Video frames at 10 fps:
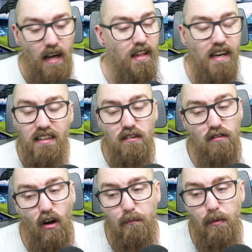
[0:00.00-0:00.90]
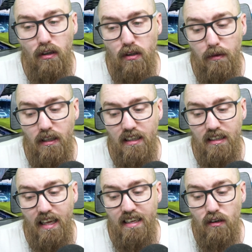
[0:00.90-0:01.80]
there's a strong possibility
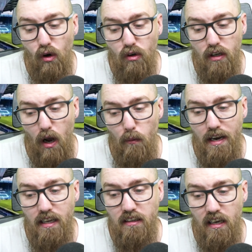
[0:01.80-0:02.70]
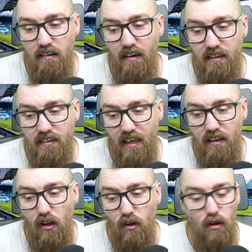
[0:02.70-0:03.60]
they could go in and turn around and say,
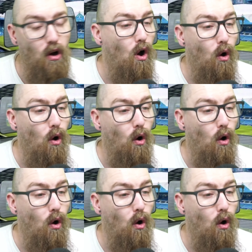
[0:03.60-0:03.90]
look,